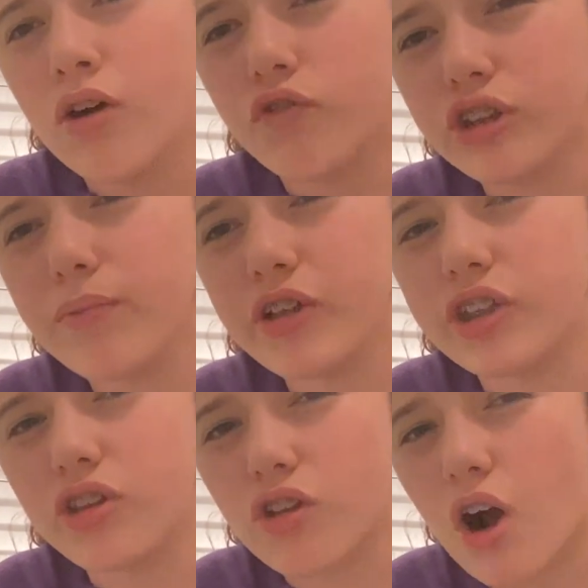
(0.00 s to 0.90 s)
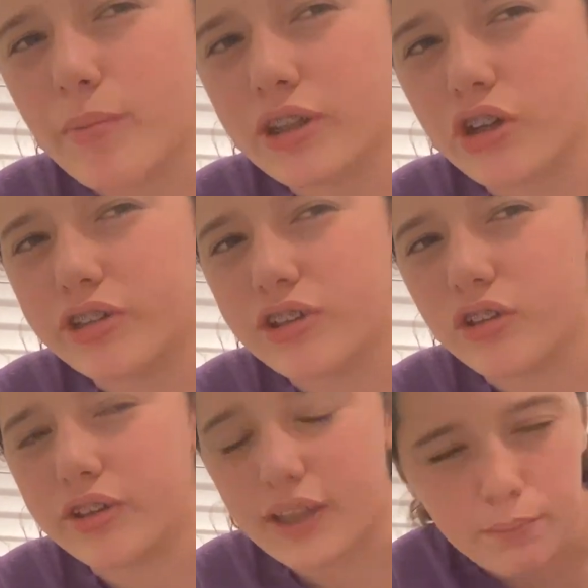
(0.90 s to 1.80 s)
For some reason, the comments are
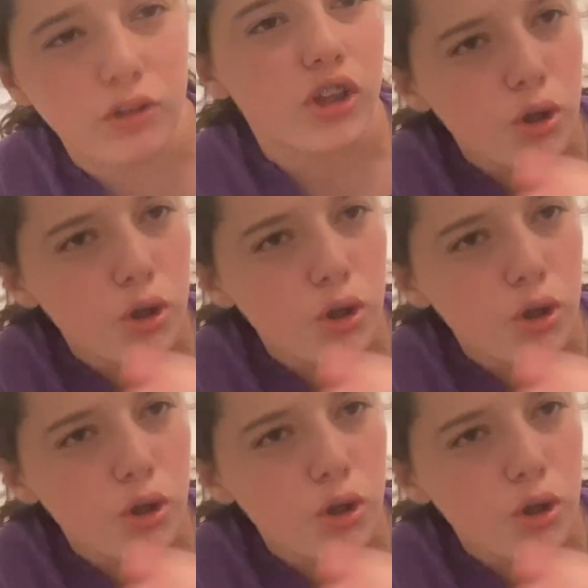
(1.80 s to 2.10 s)
still disabled.